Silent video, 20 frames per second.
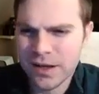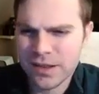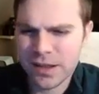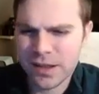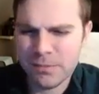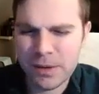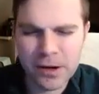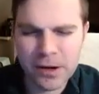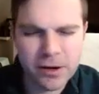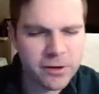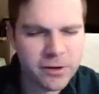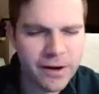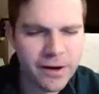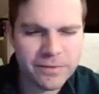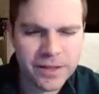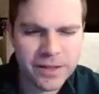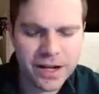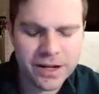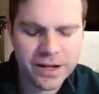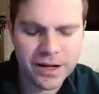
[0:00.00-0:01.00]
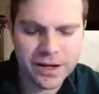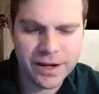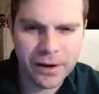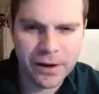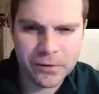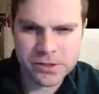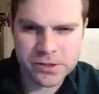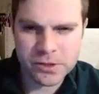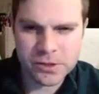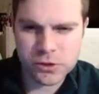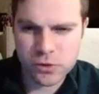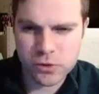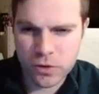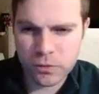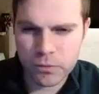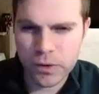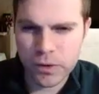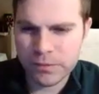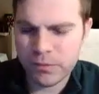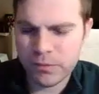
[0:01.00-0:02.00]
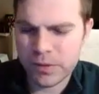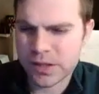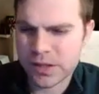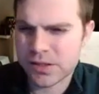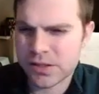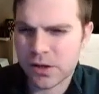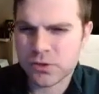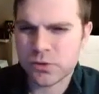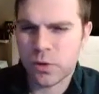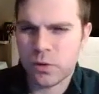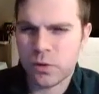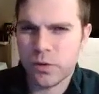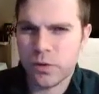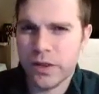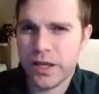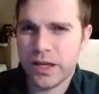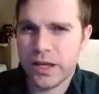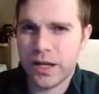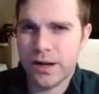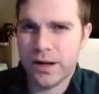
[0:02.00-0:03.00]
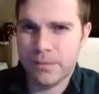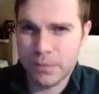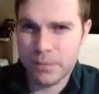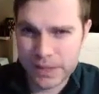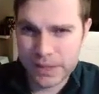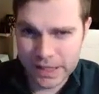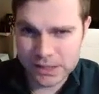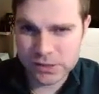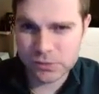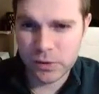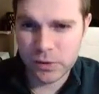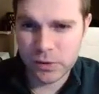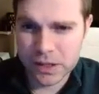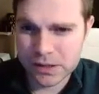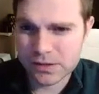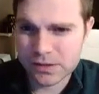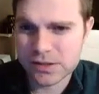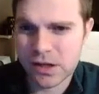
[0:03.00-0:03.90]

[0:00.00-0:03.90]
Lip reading: The paragraph that I cut out is a short one, but it's also a really complex one.